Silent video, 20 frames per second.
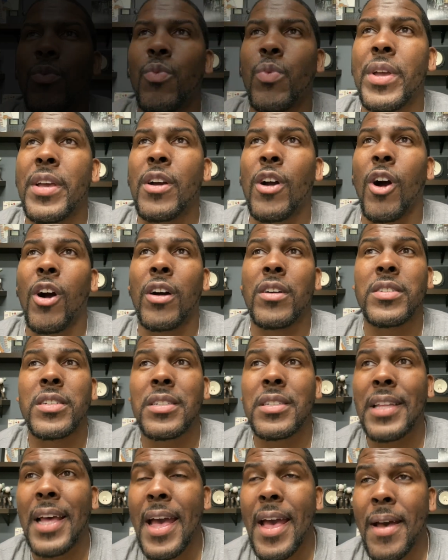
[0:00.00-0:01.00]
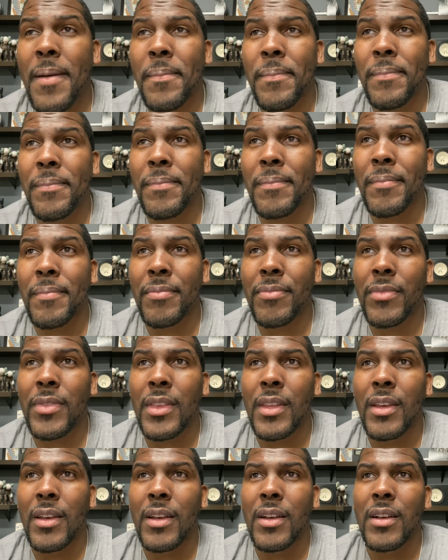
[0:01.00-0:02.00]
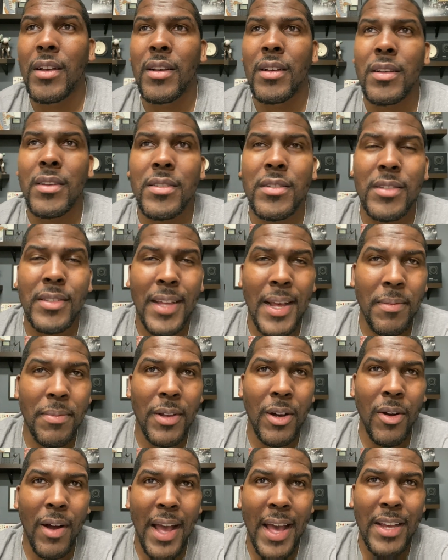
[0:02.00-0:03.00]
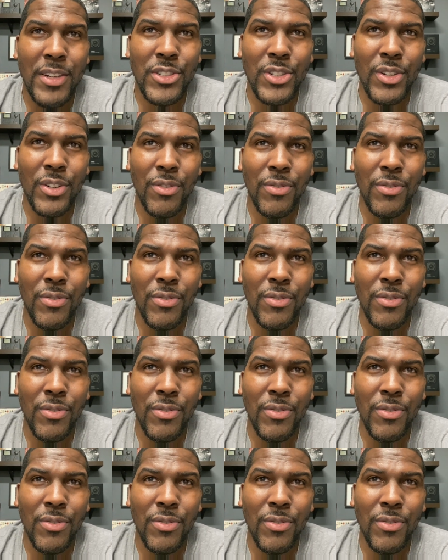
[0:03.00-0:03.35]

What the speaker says: We call Step. Step don't answer the